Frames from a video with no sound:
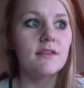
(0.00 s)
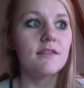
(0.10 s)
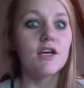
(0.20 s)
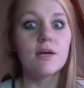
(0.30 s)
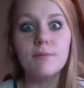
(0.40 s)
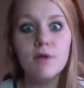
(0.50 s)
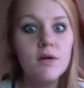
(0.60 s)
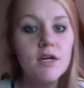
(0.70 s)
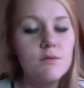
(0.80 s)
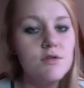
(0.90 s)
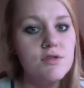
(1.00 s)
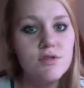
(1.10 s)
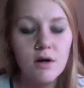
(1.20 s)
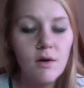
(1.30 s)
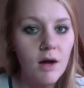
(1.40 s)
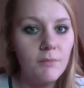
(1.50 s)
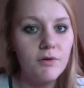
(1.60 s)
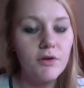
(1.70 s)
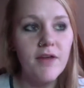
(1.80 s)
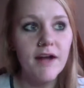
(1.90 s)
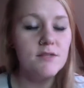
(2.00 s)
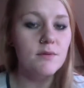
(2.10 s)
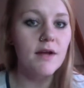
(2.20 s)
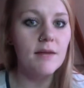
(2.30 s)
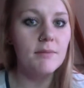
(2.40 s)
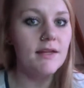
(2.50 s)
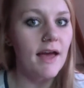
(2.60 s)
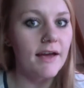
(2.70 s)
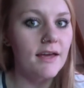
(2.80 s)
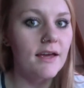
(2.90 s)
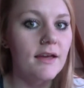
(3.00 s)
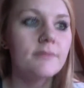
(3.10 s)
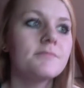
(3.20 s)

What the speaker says: The community was so helpful. That is what I'd been lacking.